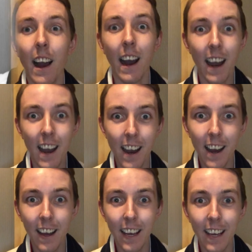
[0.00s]

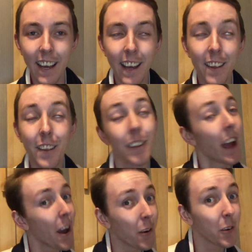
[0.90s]
Hi,
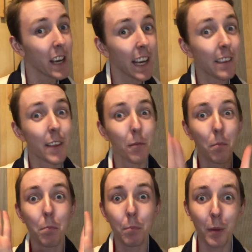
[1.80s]
so it's
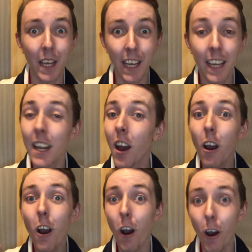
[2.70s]
been a
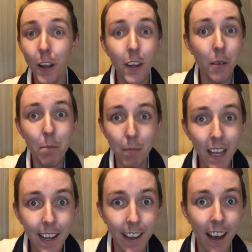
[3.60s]
hot
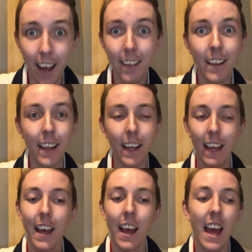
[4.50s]
minute, hasn't
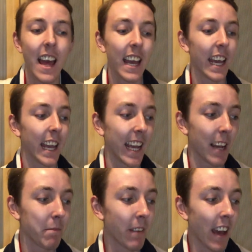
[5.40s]

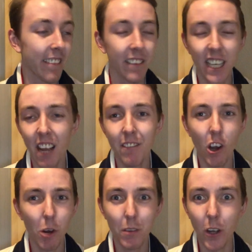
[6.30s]
it? I think I've
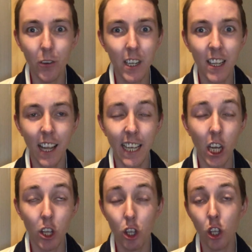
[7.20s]
not uploaded in
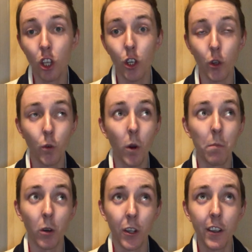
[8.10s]
like 2
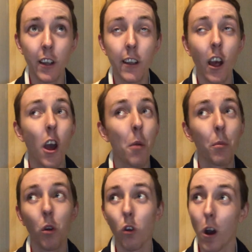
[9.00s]
months,
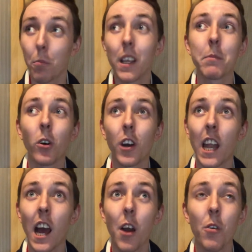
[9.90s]
probably more
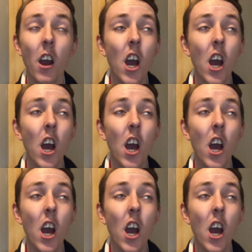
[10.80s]
now.